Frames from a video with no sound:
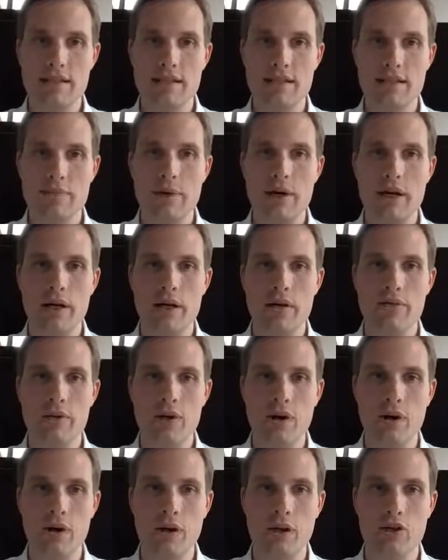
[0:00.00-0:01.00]
as part of an
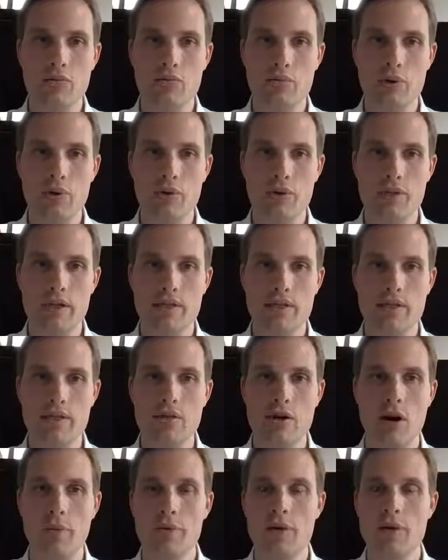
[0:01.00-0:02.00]
auction process to
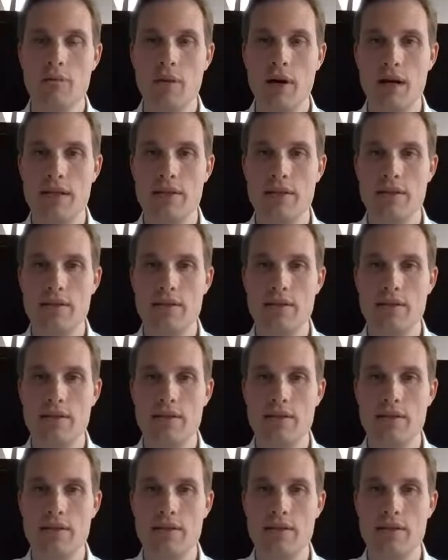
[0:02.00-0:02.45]
optimize